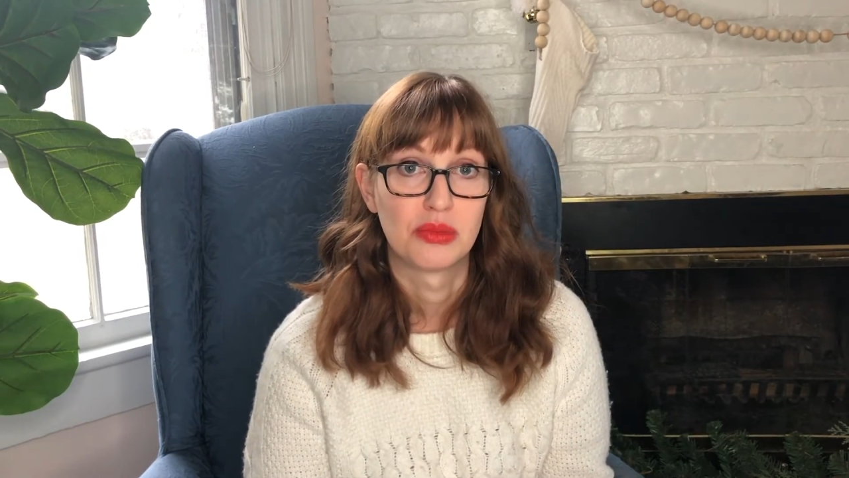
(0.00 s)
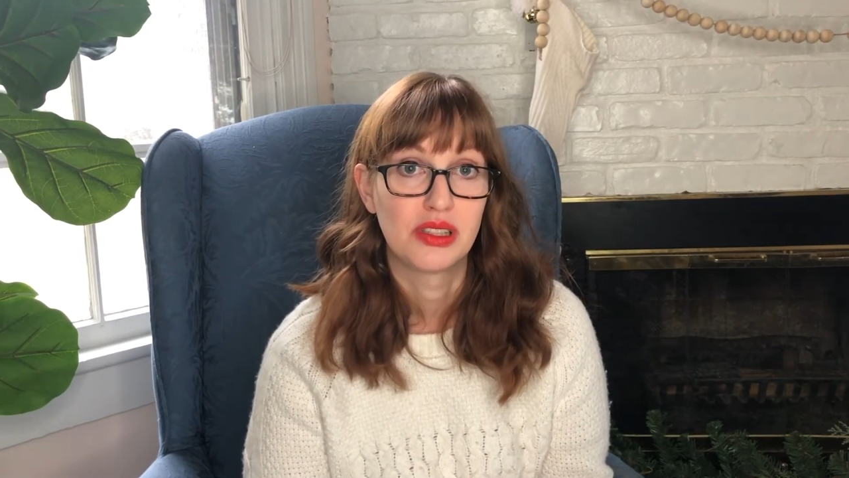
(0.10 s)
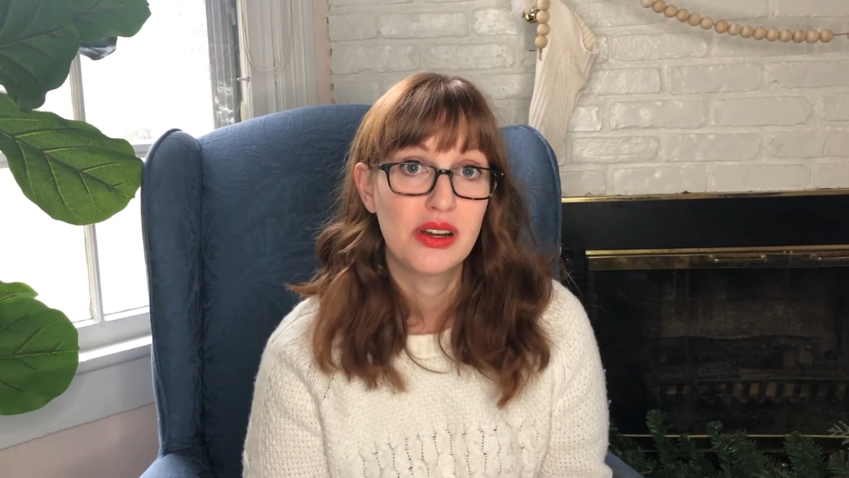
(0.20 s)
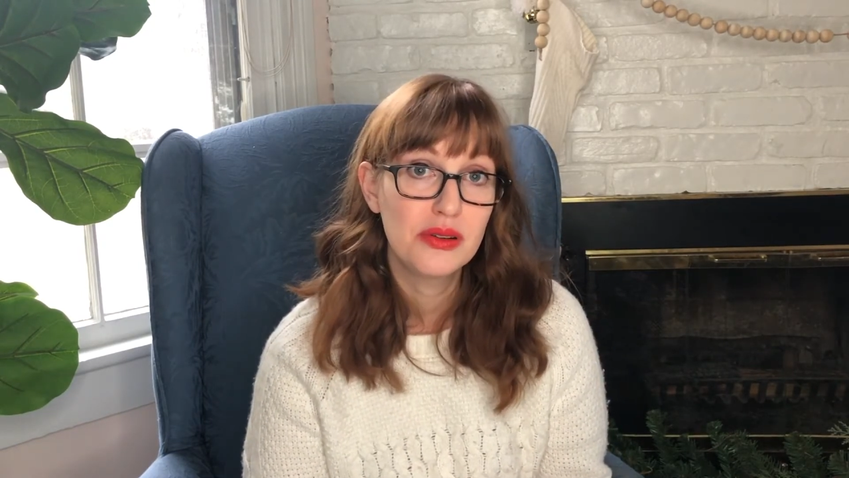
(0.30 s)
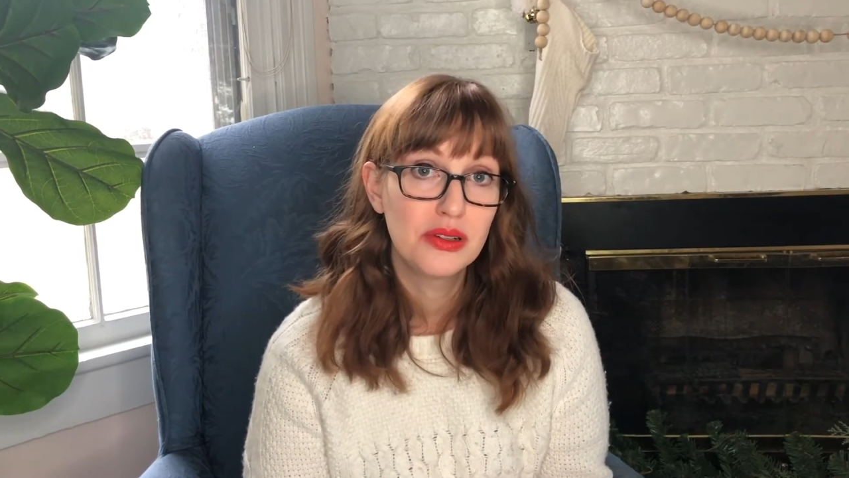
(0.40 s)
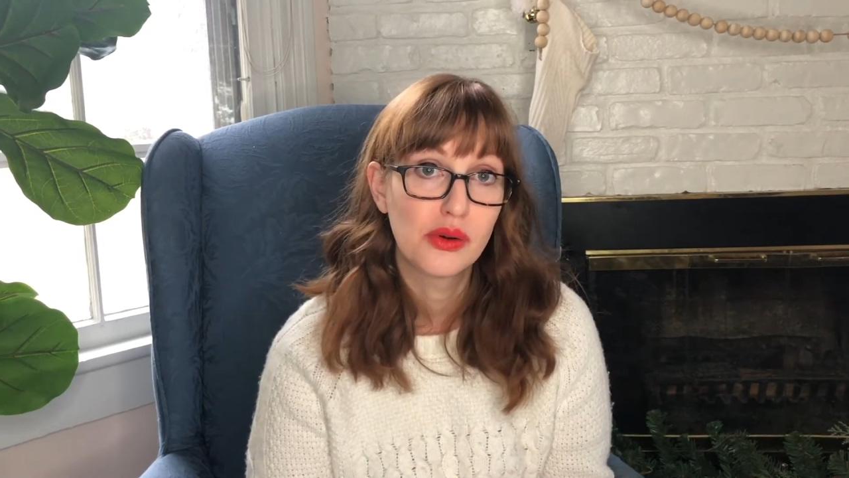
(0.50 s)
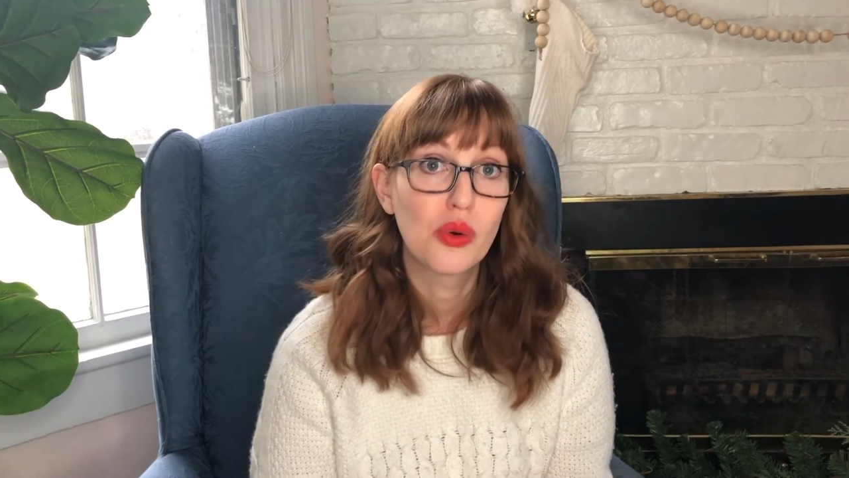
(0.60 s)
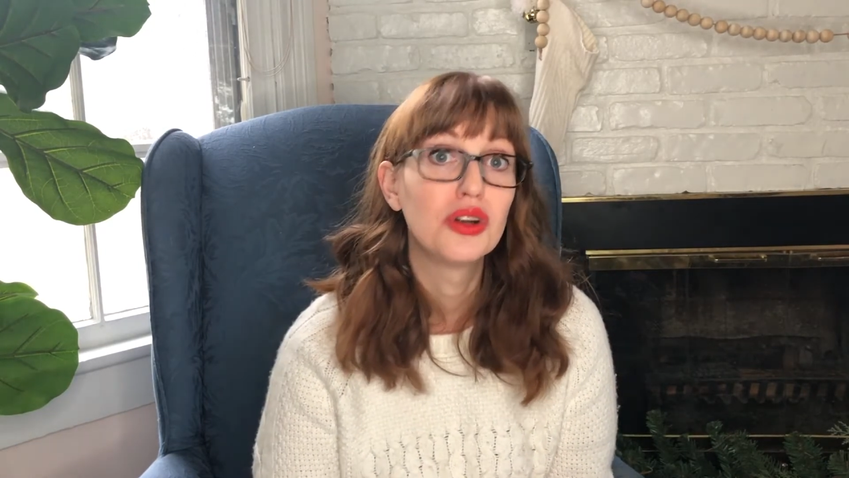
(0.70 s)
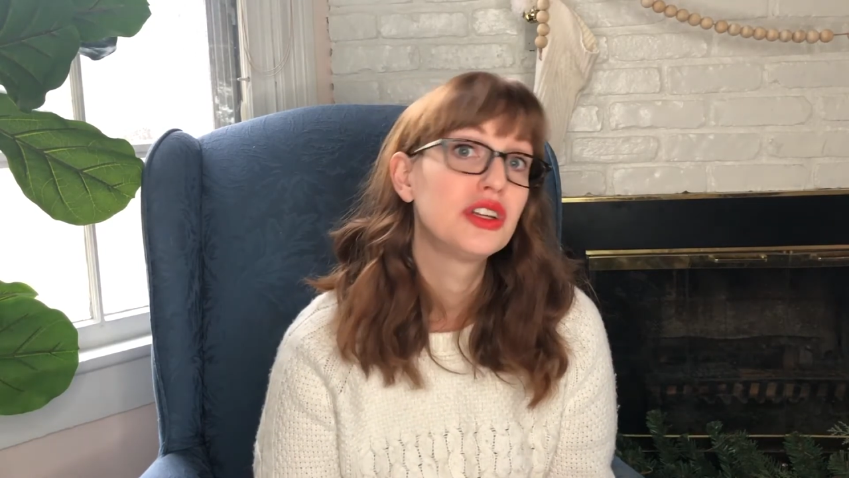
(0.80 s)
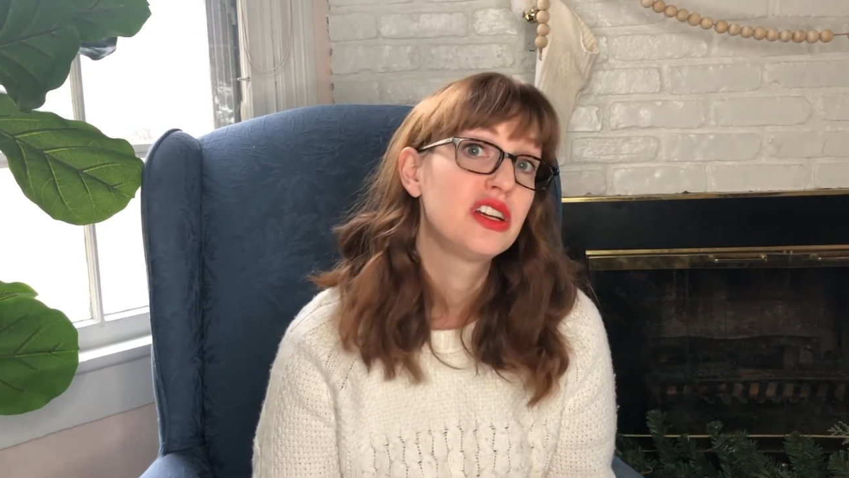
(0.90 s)
below,
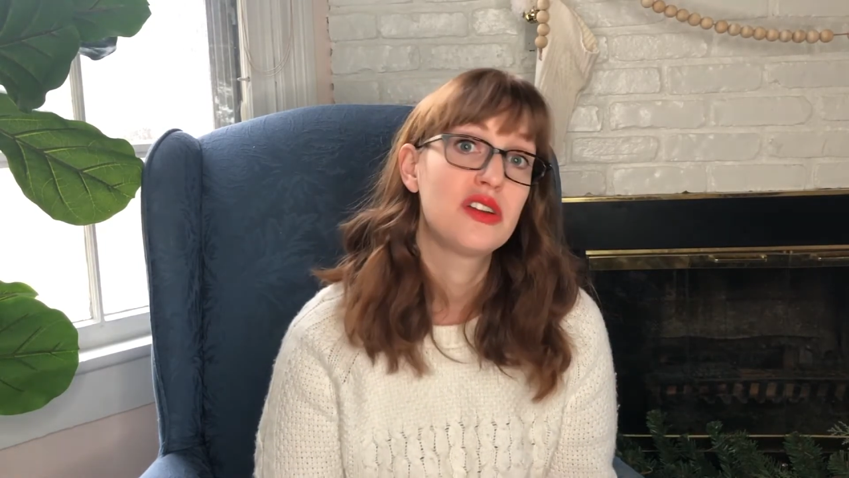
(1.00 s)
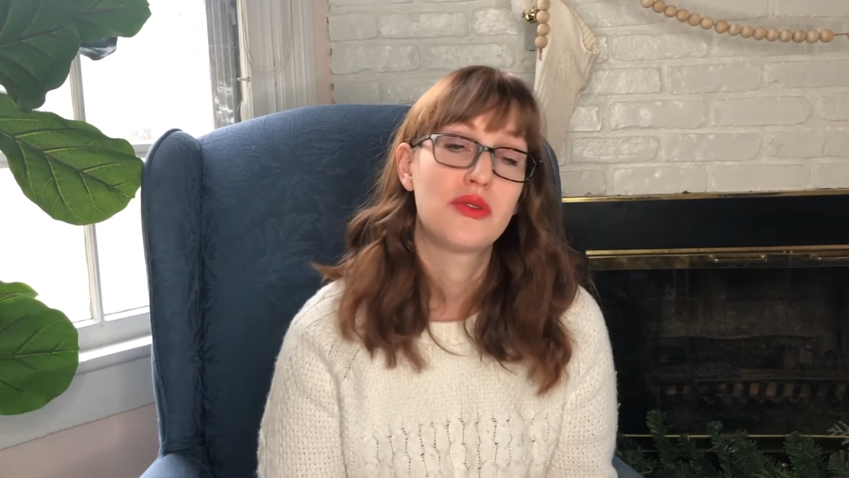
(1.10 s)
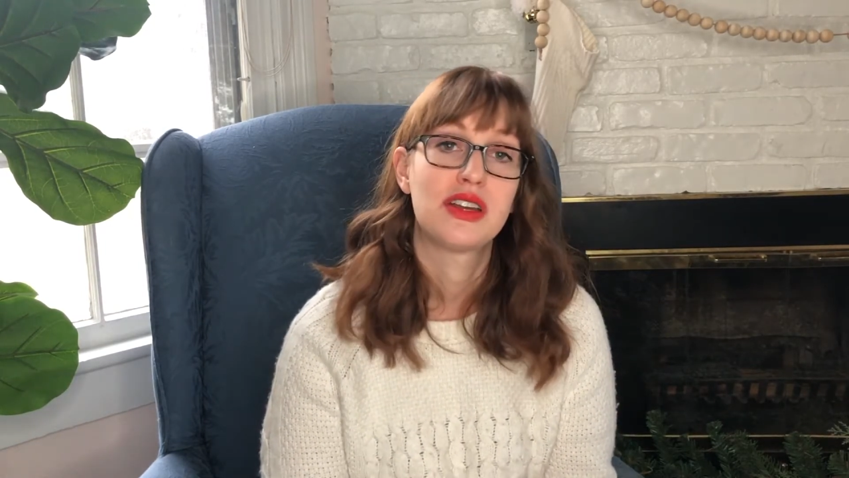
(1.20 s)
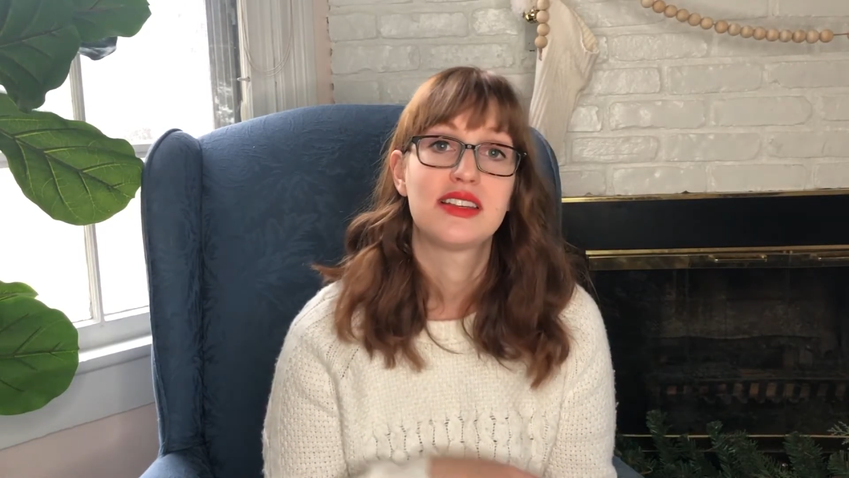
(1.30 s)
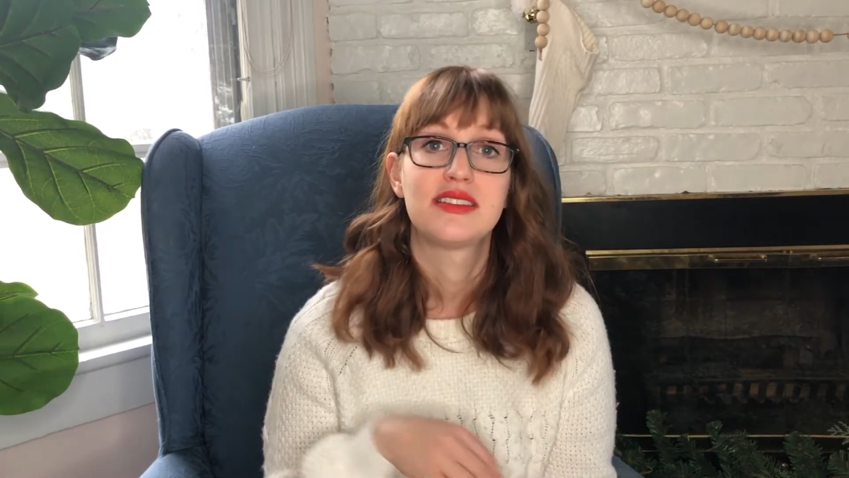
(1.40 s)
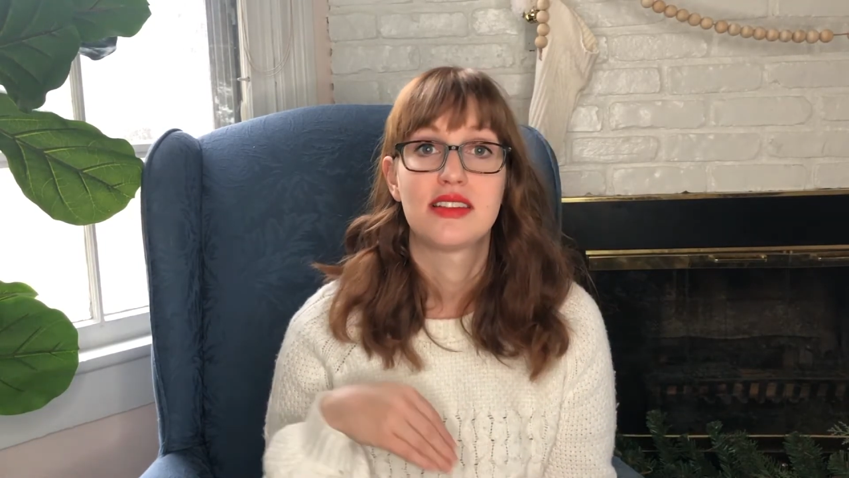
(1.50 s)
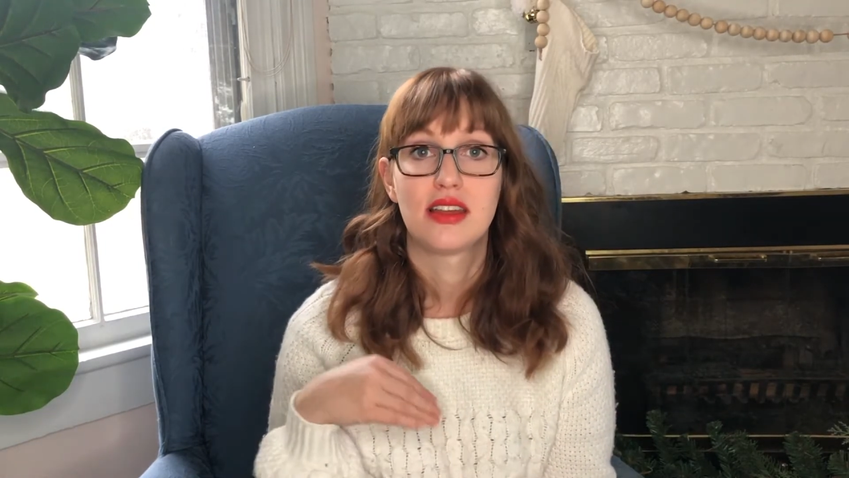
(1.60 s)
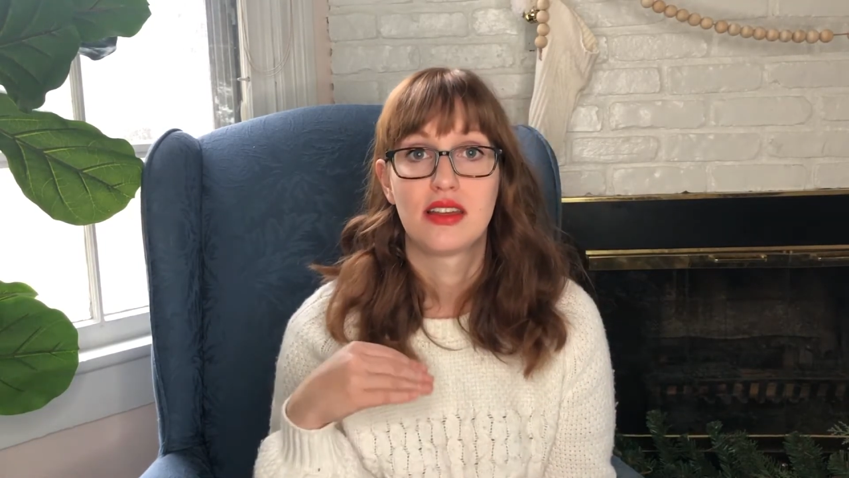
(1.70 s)
or you can always